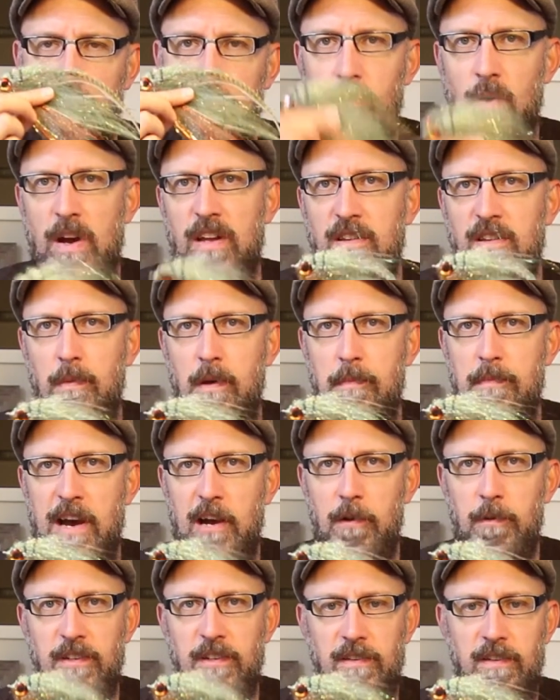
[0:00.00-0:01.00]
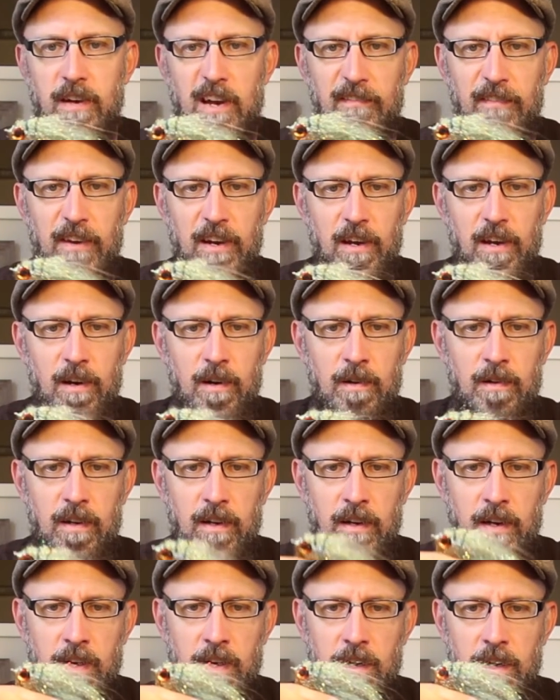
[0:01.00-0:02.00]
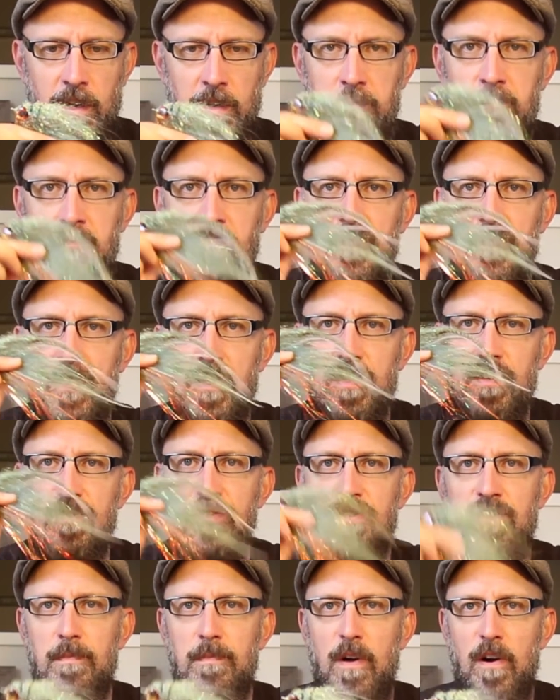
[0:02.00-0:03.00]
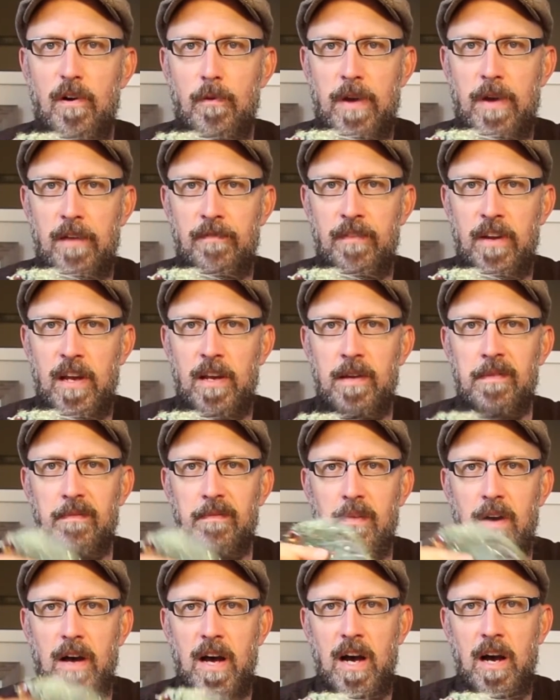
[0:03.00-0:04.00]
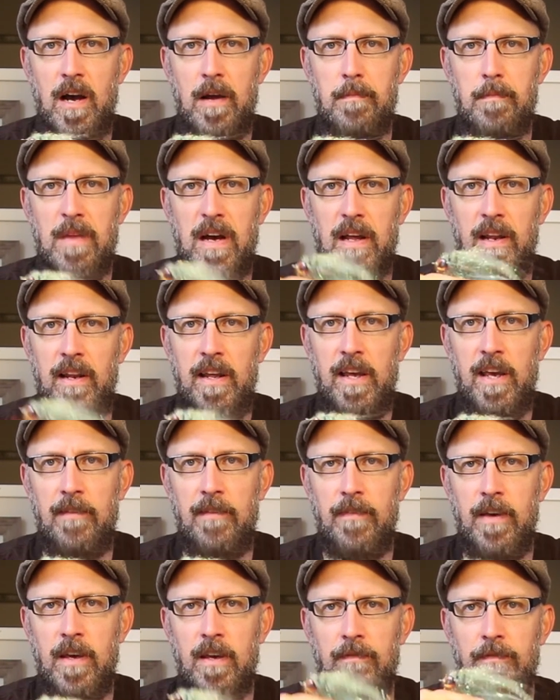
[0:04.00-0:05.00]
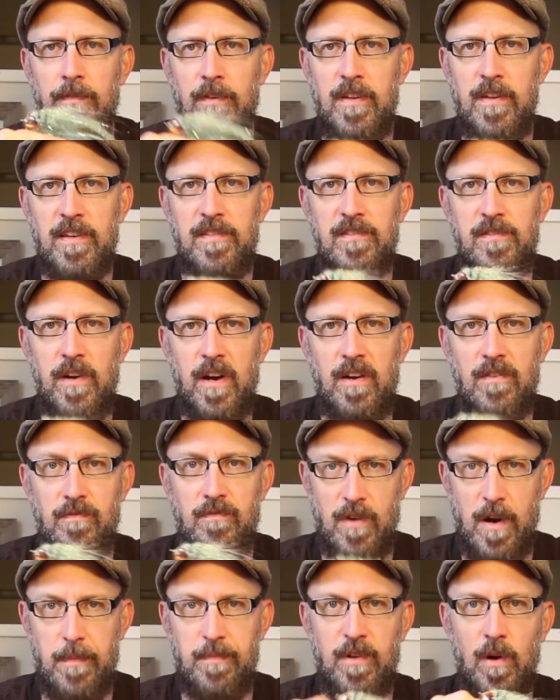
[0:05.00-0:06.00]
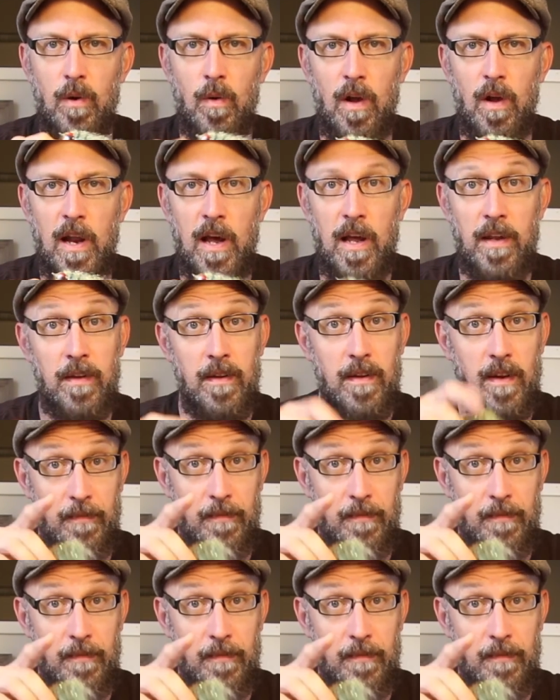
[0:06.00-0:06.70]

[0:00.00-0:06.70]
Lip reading: Great to be back with the tying video. Tomorrow evening I'm leaving for this year's trip to Åland.